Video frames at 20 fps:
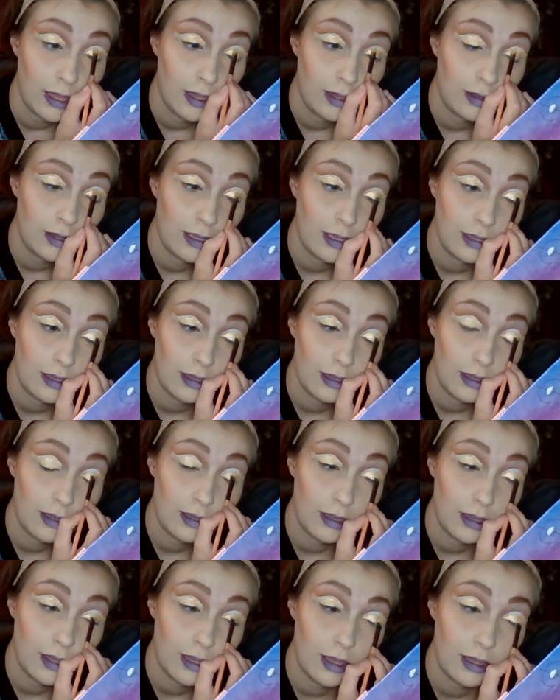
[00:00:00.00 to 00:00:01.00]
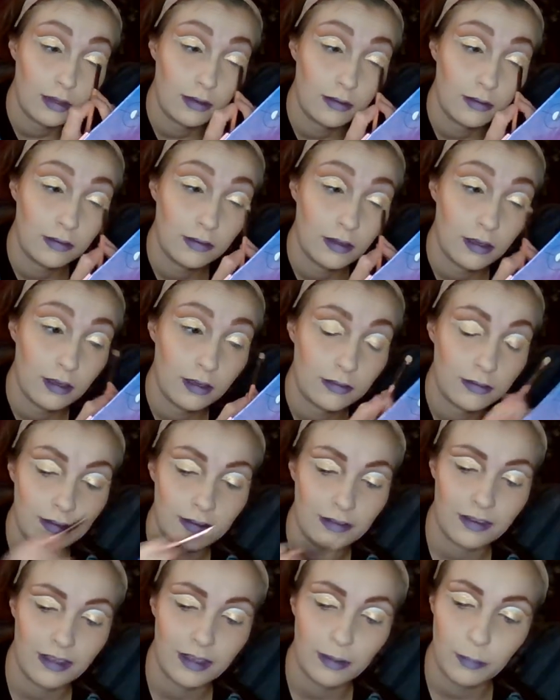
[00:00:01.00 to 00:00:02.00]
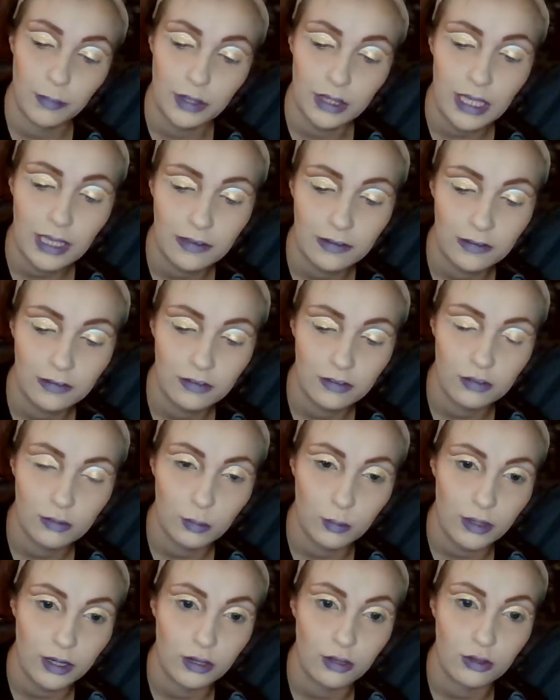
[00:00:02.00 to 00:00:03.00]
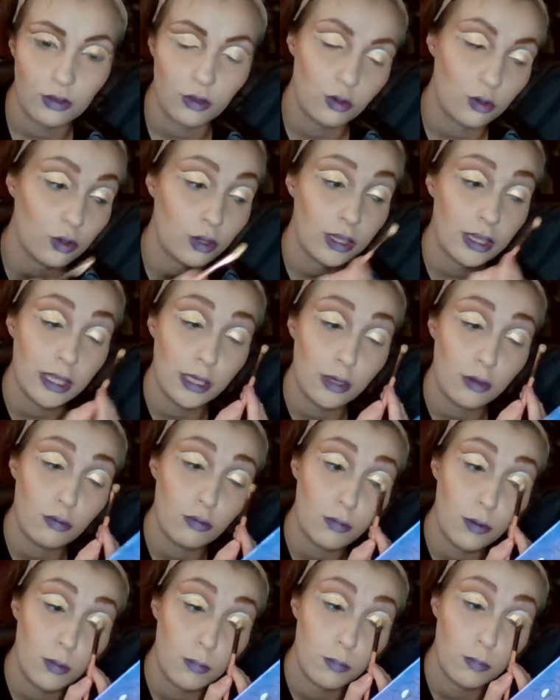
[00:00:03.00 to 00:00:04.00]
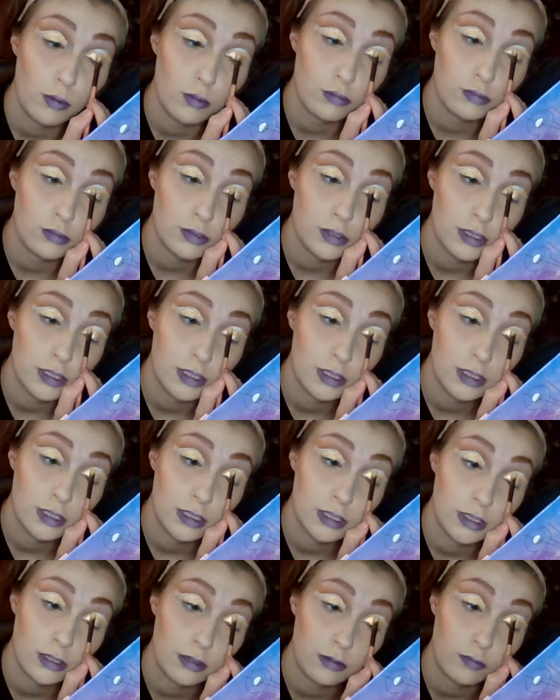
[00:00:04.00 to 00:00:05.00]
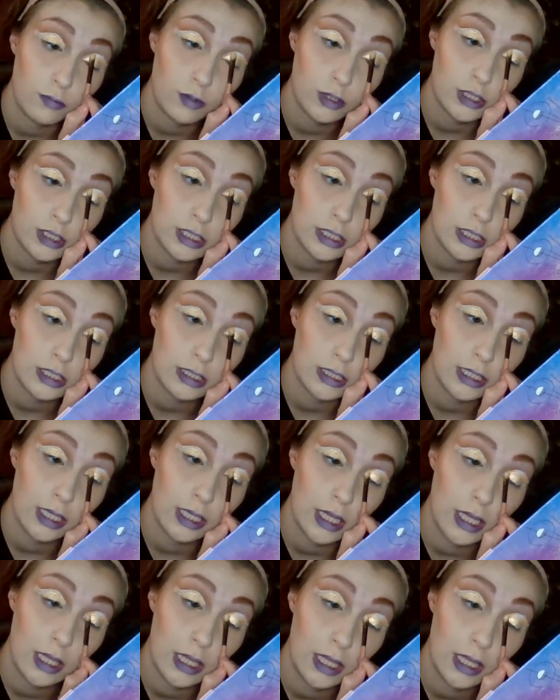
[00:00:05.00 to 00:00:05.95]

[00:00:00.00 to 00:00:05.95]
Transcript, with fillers: And like, it sucks, and it's like, that's just where the cookie crumbles, unfortunately.